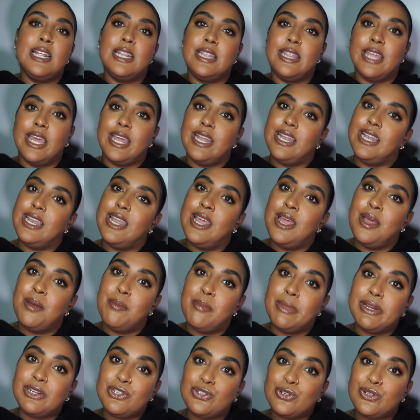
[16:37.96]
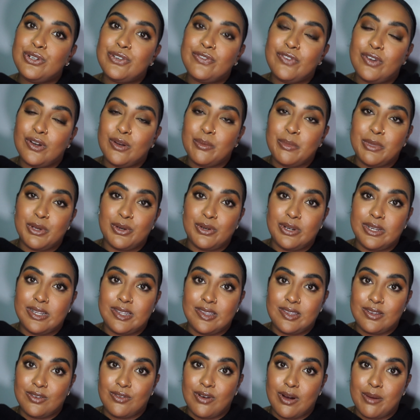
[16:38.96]
then make sure you follow me on
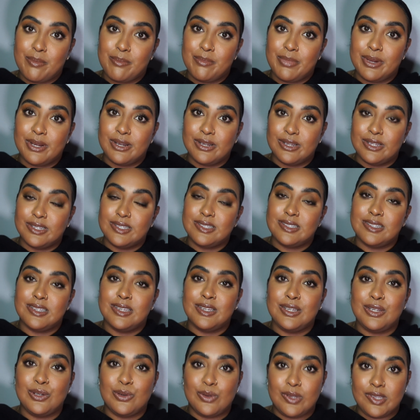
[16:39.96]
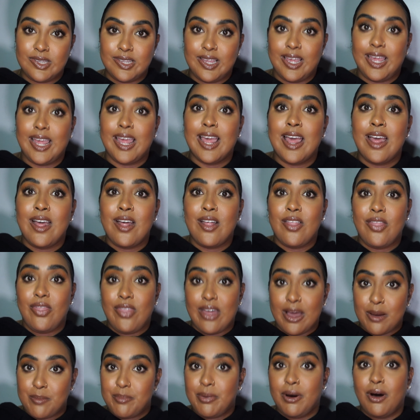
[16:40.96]
Instagram because you'll see
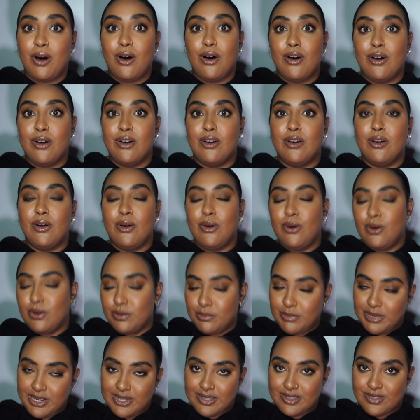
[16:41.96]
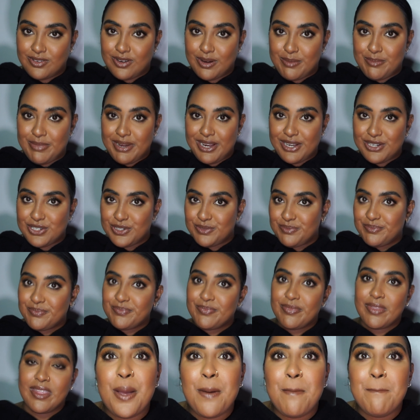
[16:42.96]
that part on my Instagram page.
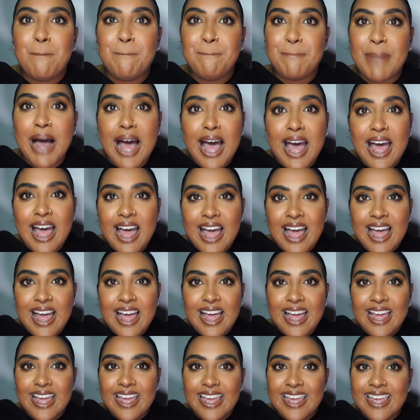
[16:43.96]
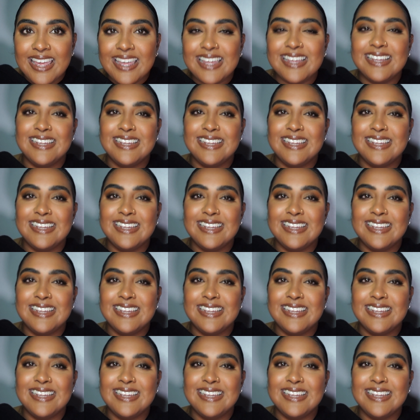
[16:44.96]
Bye!